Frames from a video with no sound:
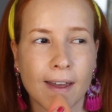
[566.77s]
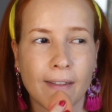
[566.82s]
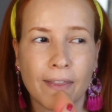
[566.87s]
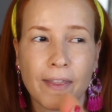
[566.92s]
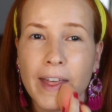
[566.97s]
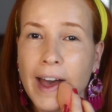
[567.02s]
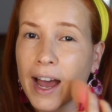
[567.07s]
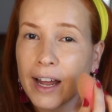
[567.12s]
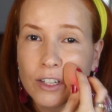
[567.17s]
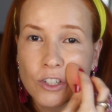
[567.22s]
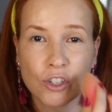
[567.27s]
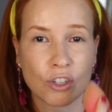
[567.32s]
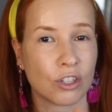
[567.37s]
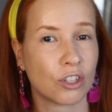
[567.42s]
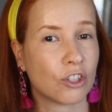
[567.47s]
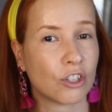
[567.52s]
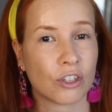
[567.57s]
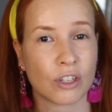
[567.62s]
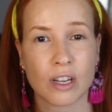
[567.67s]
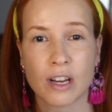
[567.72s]
and that
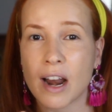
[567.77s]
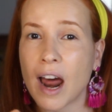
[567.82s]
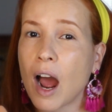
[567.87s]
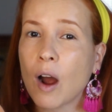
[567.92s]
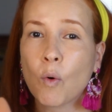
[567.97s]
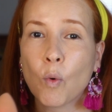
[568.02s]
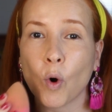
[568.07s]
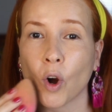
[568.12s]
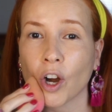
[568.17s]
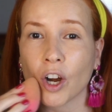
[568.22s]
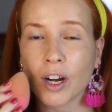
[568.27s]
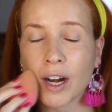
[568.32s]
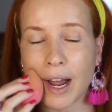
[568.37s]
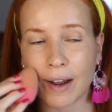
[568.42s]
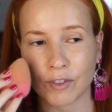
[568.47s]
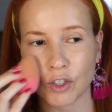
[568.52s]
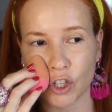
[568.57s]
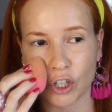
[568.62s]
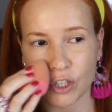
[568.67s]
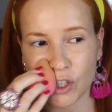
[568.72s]
just does not work
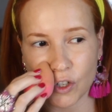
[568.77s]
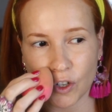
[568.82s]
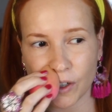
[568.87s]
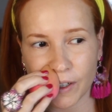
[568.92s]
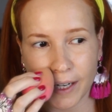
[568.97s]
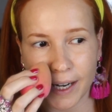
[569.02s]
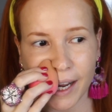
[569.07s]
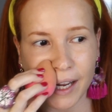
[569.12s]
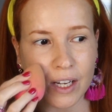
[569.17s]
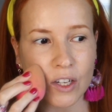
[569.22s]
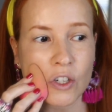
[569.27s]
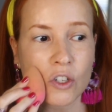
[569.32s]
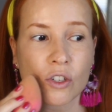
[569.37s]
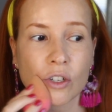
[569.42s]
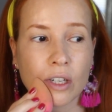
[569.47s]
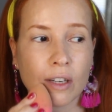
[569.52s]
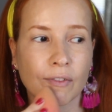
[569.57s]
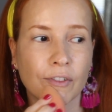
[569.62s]
after a certain age.